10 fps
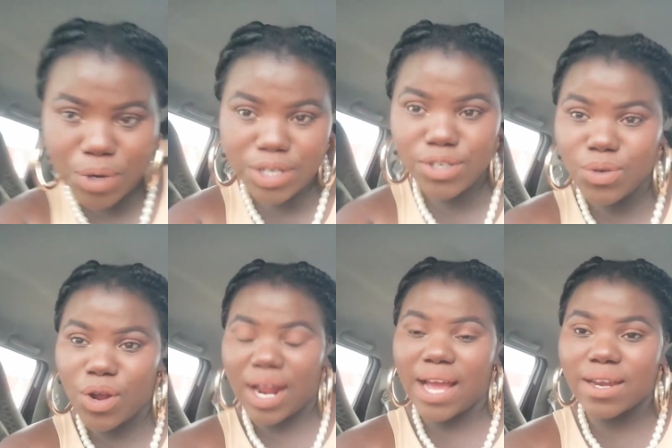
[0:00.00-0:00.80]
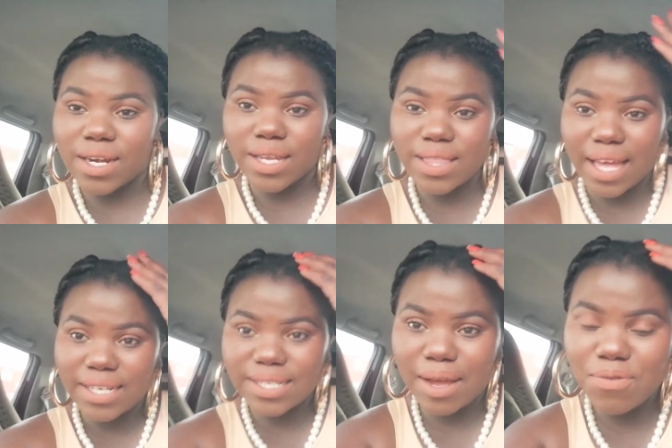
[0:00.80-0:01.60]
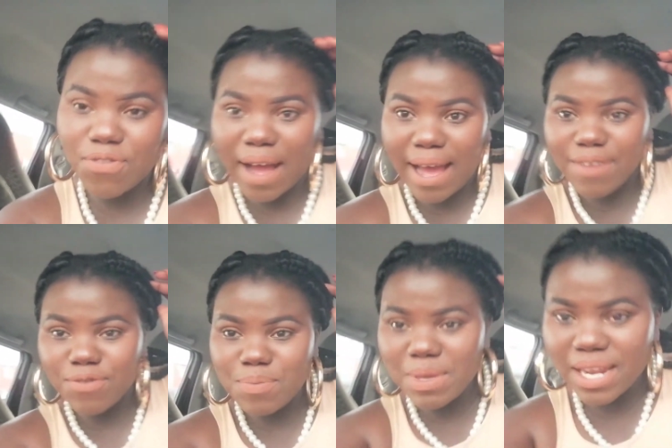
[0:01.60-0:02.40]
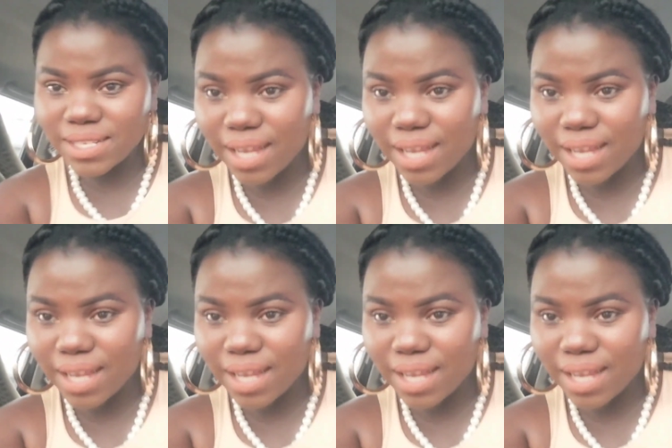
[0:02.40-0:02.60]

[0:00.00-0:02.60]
wouldn't you not agree that 5-minute